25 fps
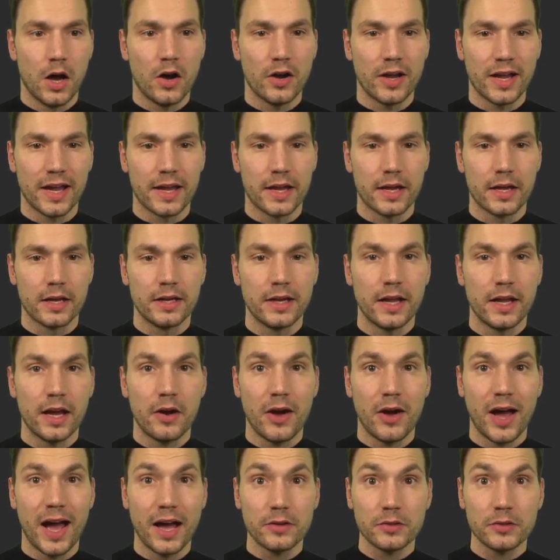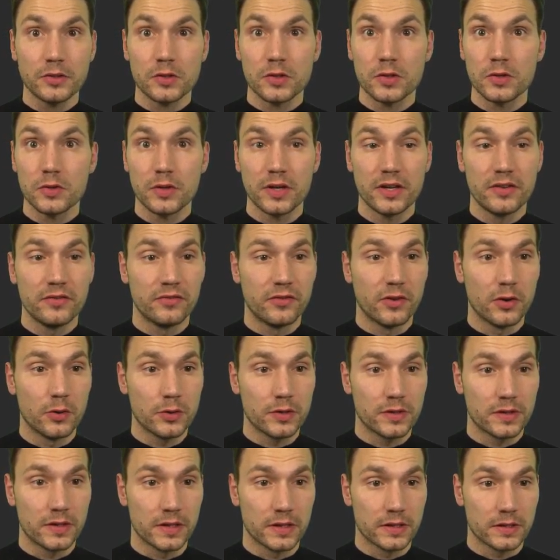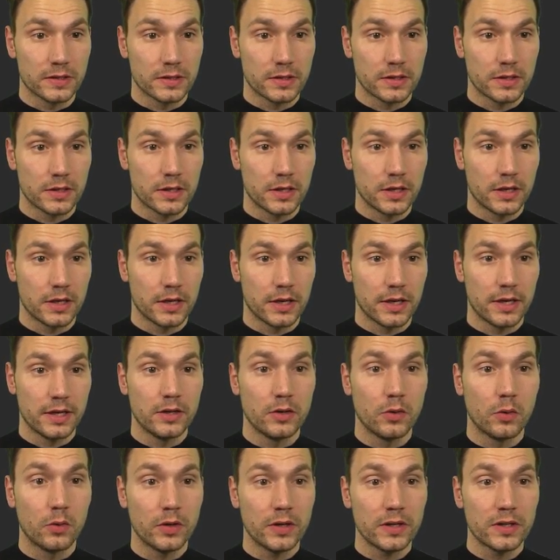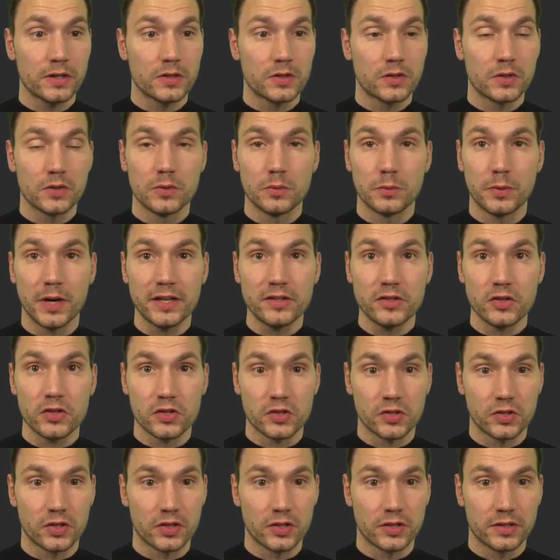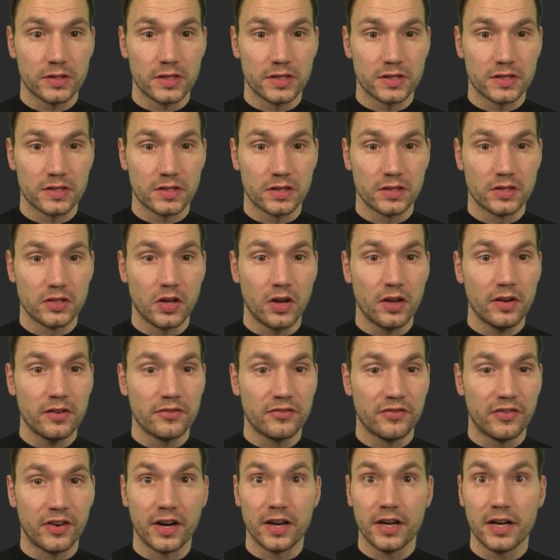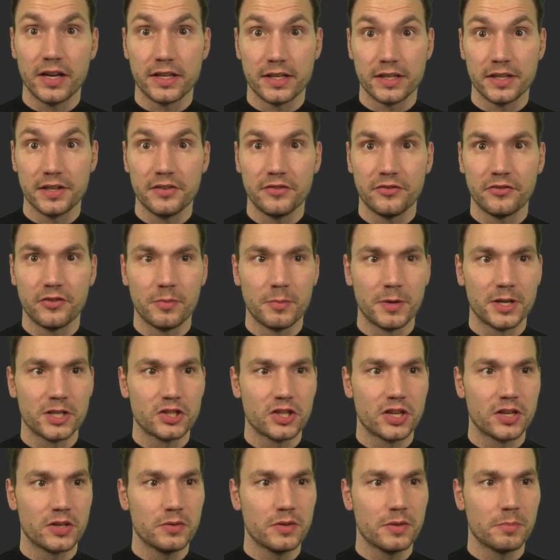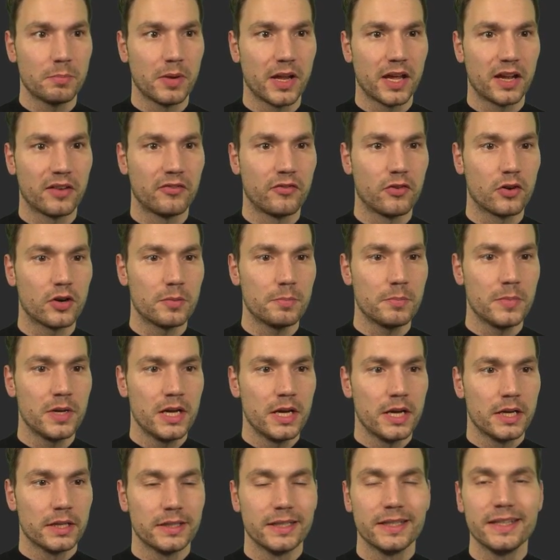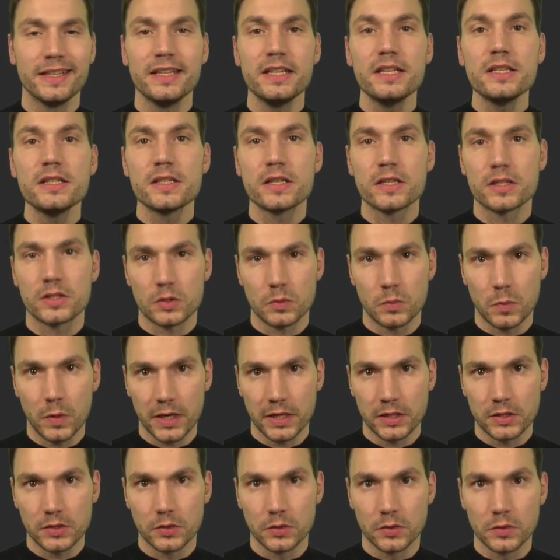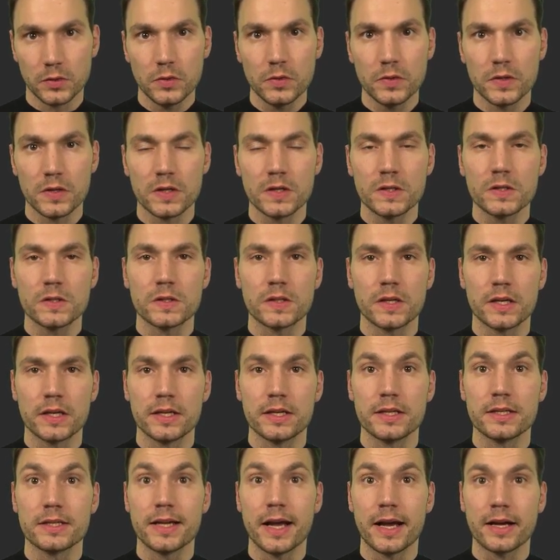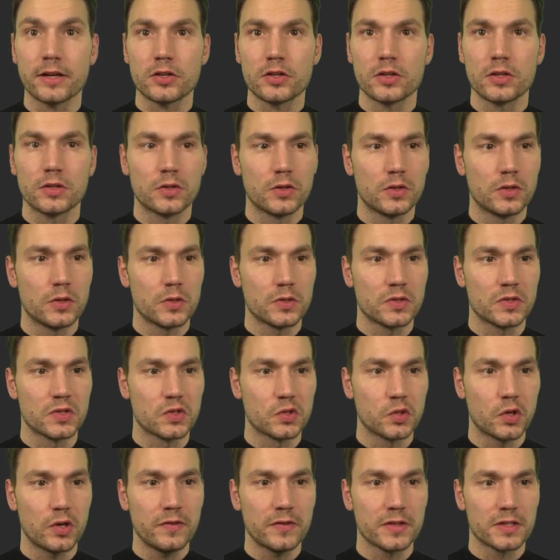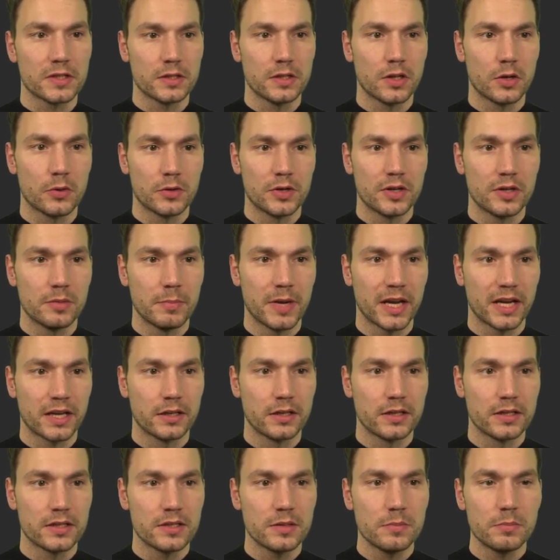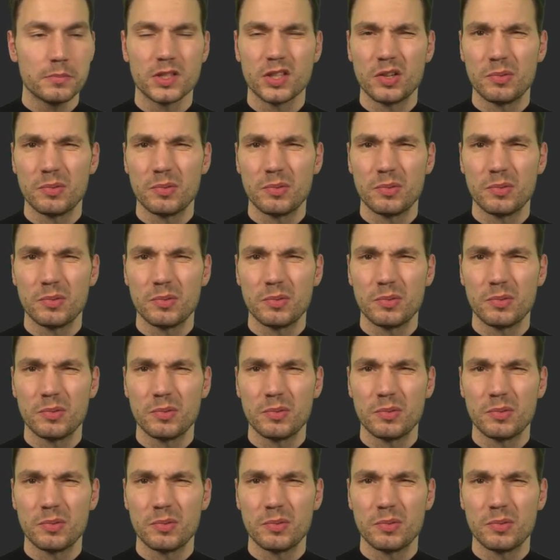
Okay, now how to invoke this. In order to register this notifier here for my JUnit platform, the easiest way to do this is actually to use the service loader mechanism.